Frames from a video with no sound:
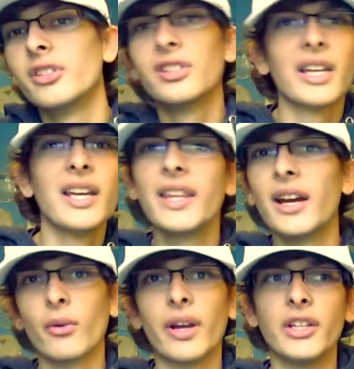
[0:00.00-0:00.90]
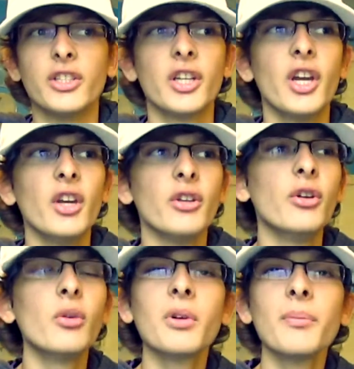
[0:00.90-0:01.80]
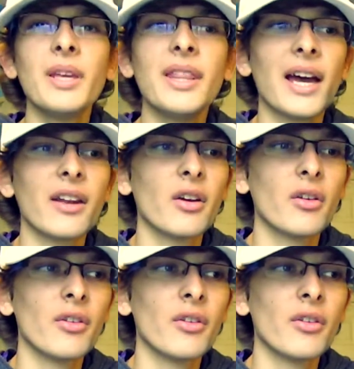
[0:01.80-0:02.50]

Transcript: Stay in that range. You don't want to be that